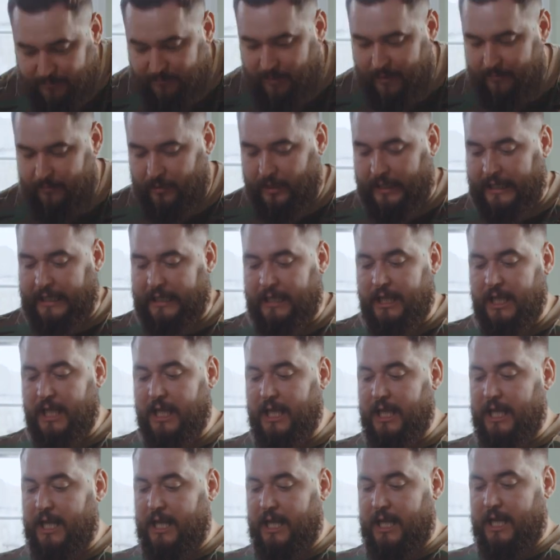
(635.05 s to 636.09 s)
bubbling.
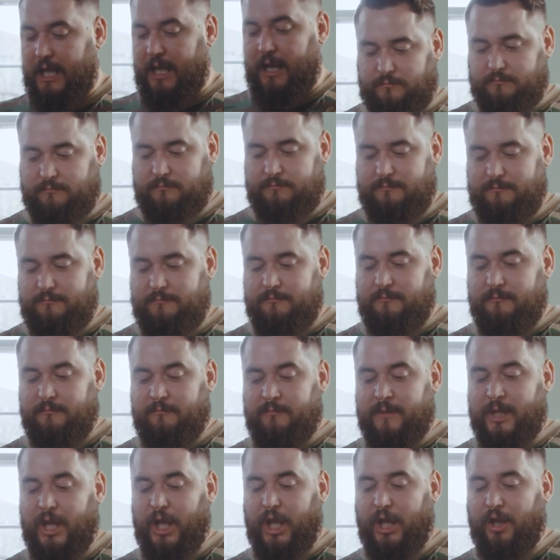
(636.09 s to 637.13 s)

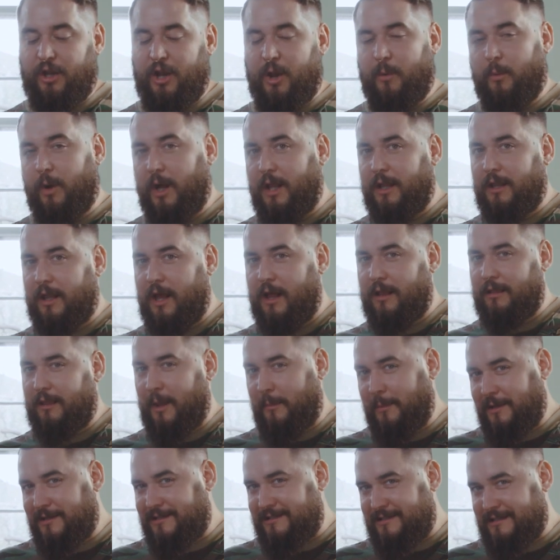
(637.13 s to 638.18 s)
You know what? Let
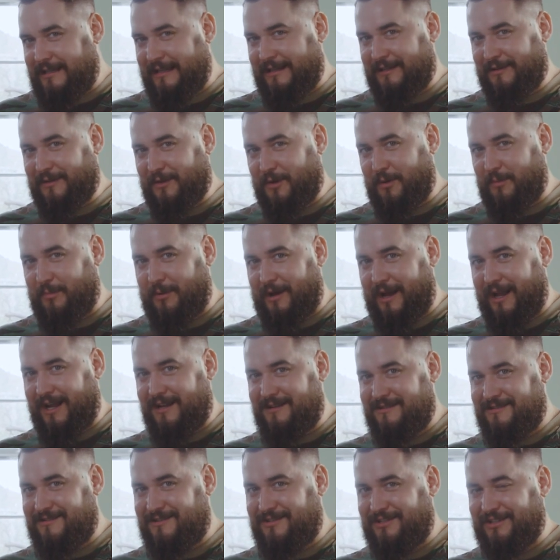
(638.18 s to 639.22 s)
me sneak a little
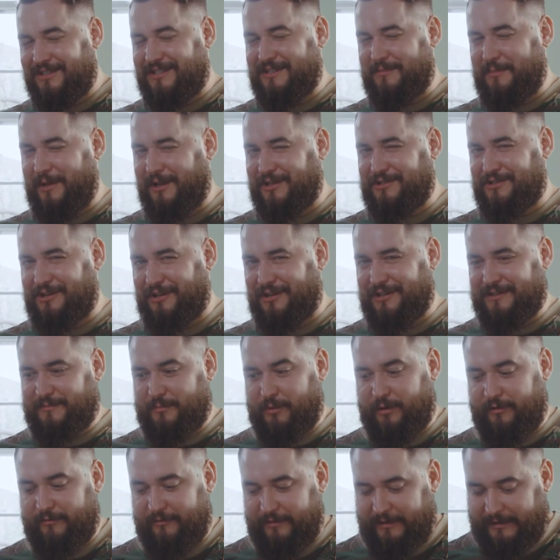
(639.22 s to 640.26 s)
bite just to make sure it's
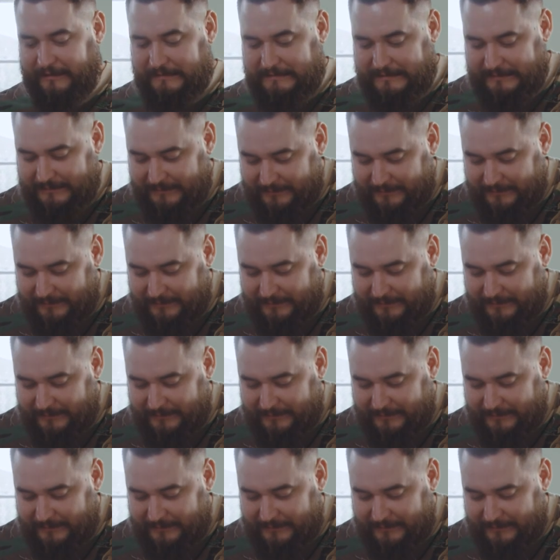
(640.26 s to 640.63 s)
perfect.